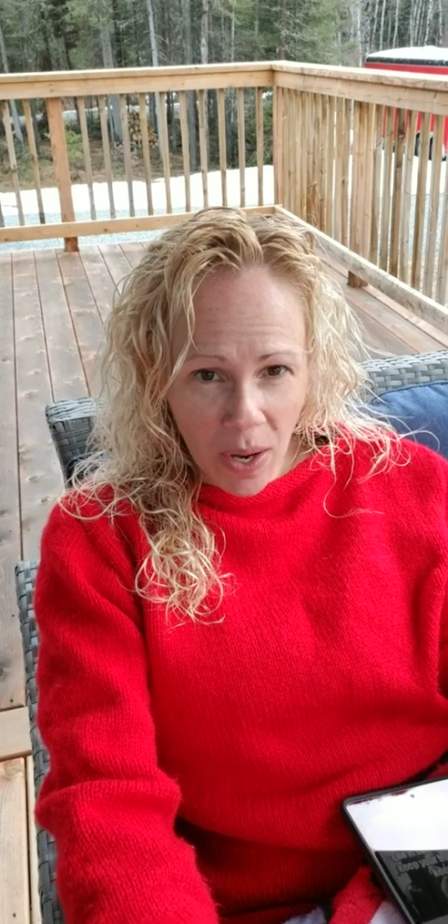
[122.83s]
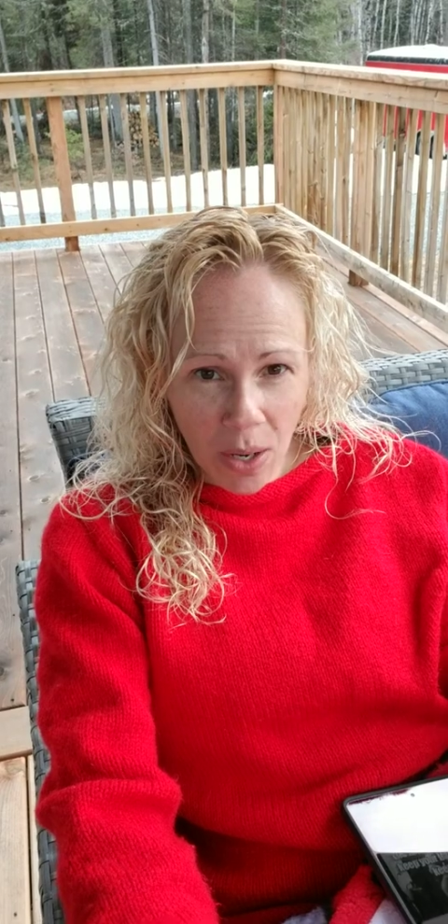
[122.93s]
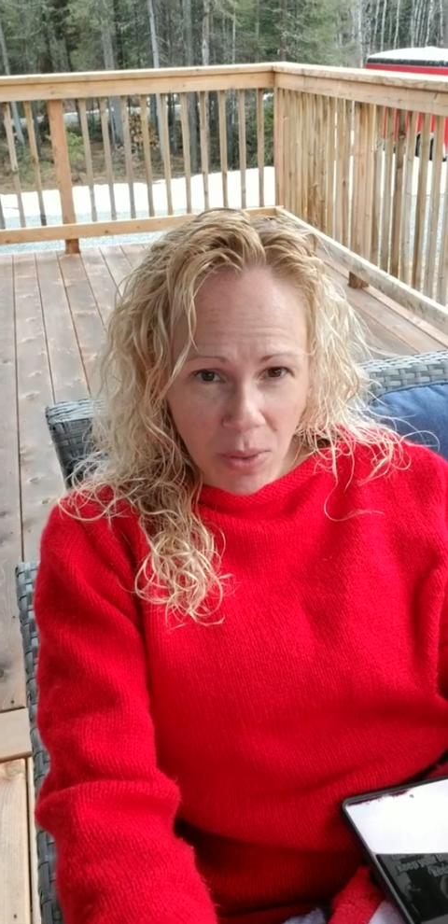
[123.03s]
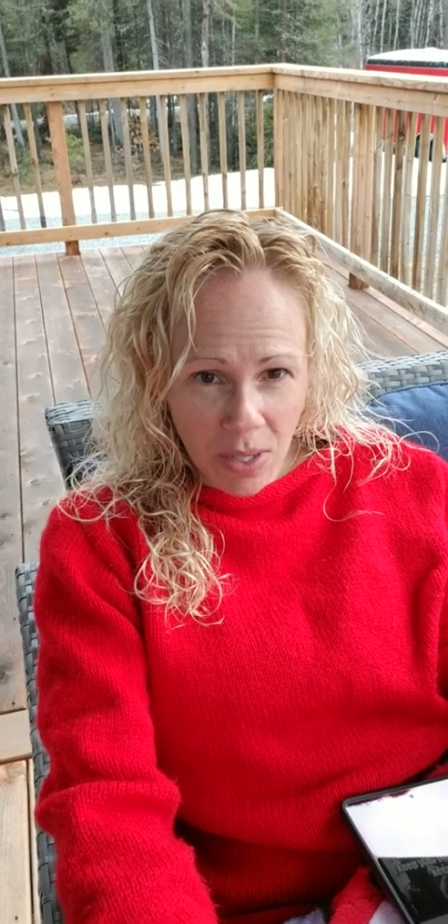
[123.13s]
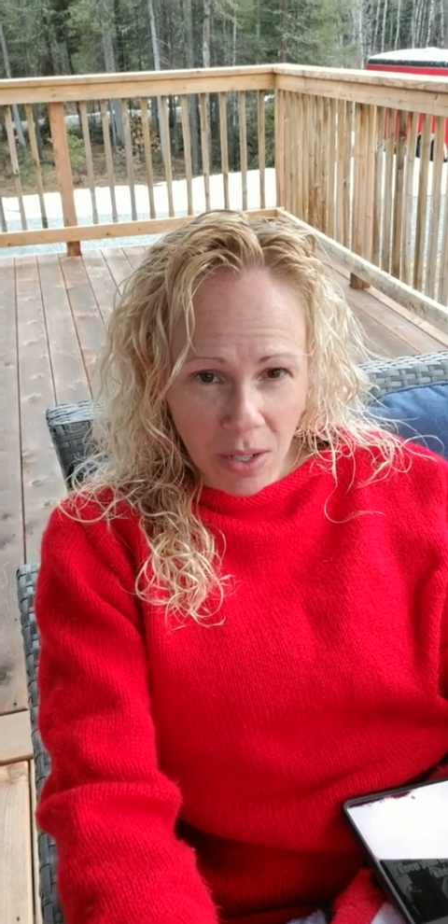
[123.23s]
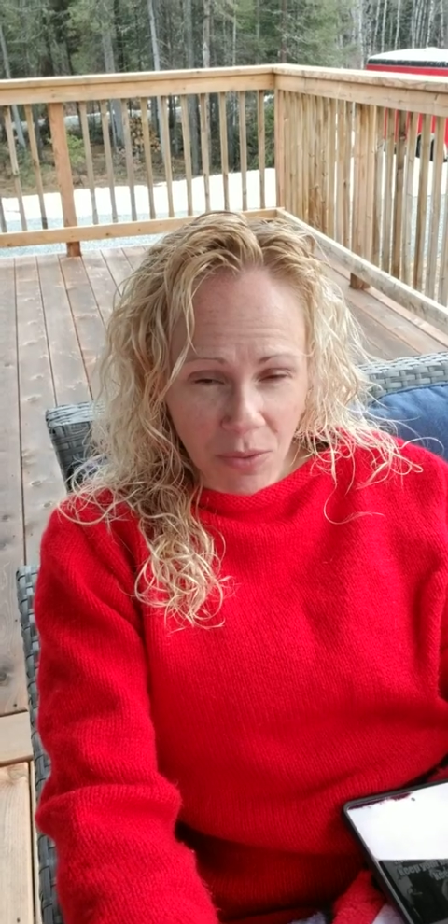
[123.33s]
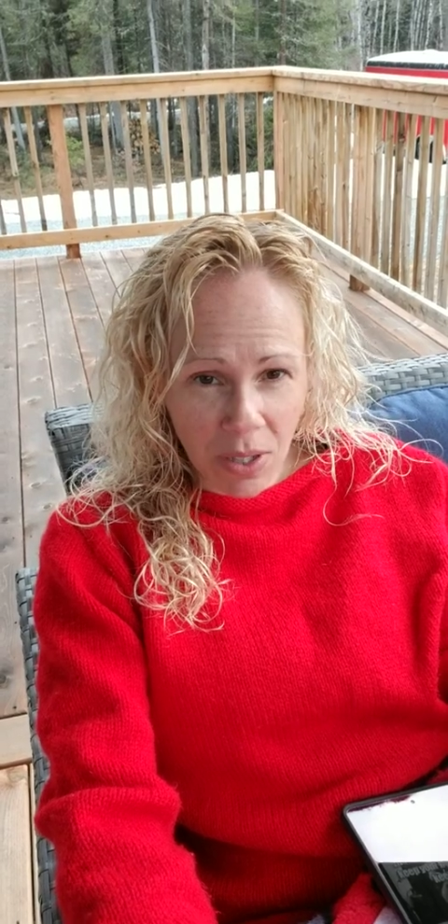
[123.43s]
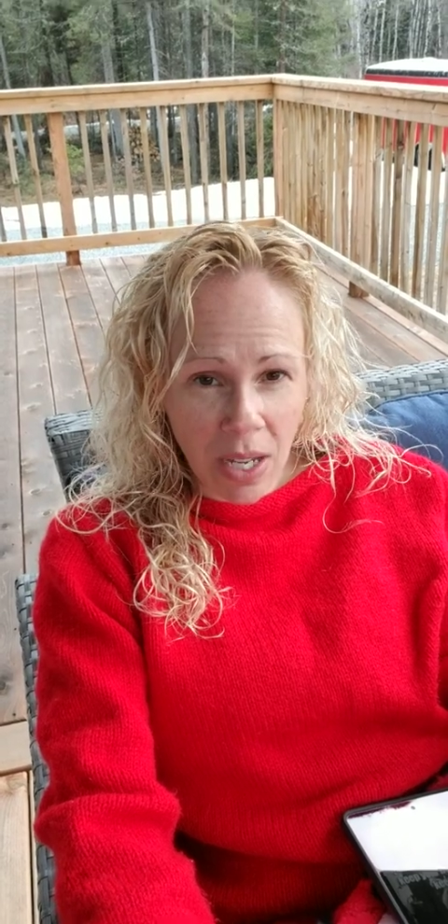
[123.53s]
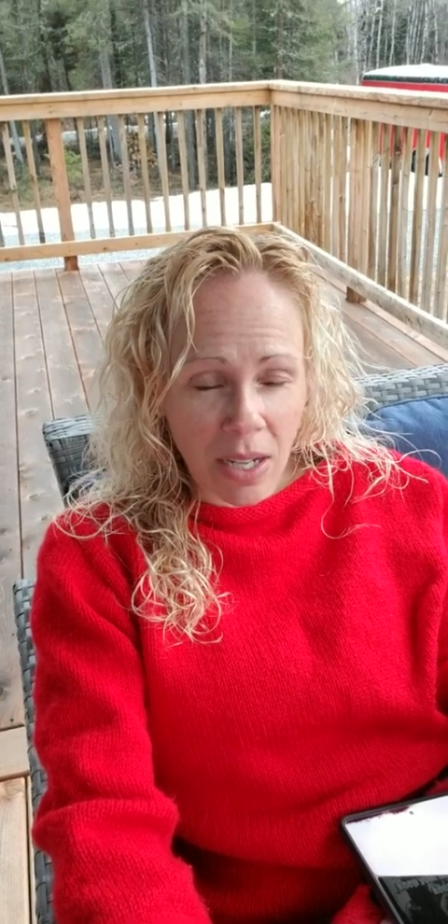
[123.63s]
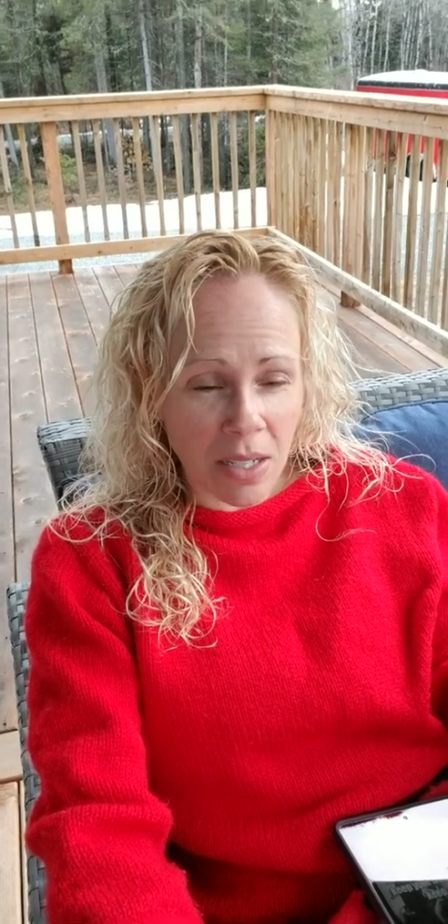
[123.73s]
I was at
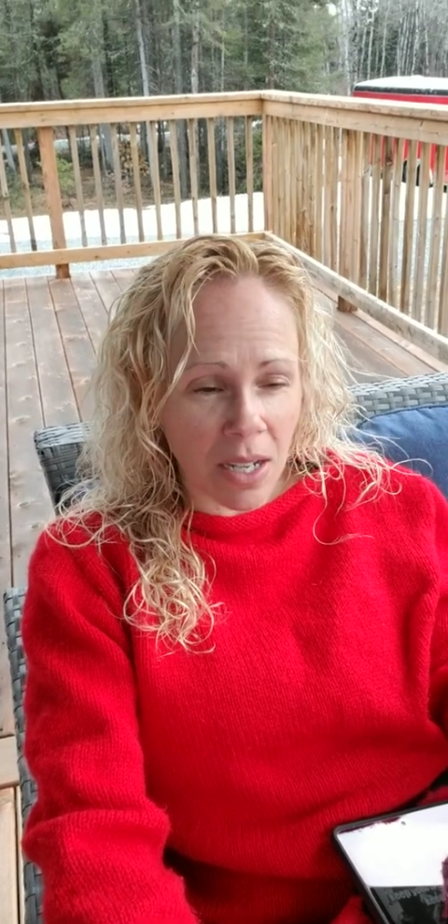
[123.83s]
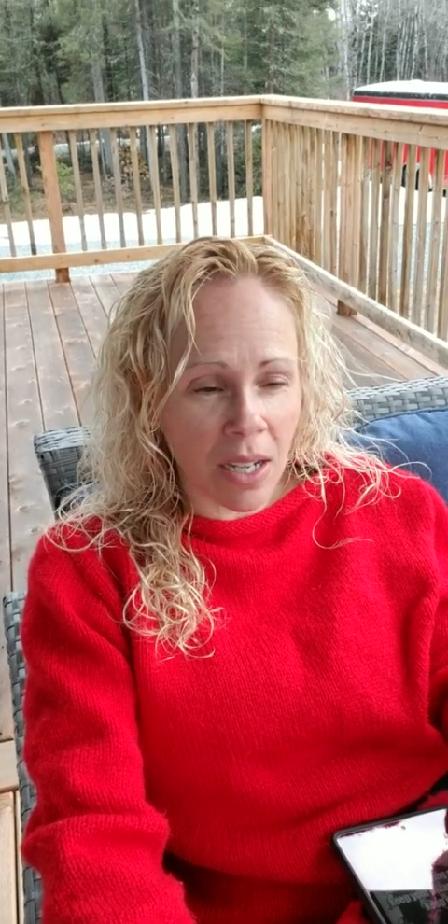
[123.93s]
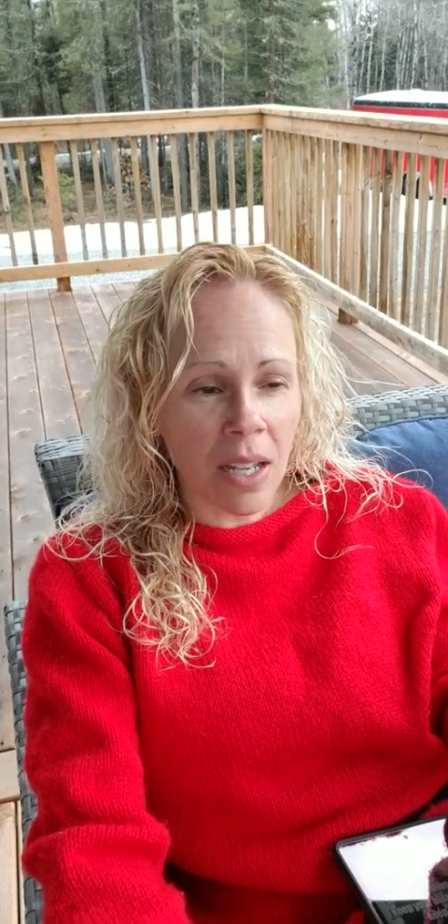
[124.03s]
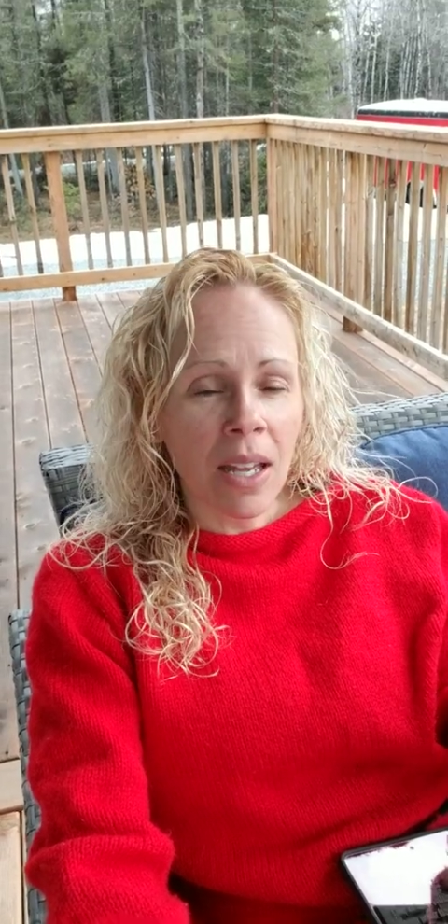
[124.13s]
Finlandia,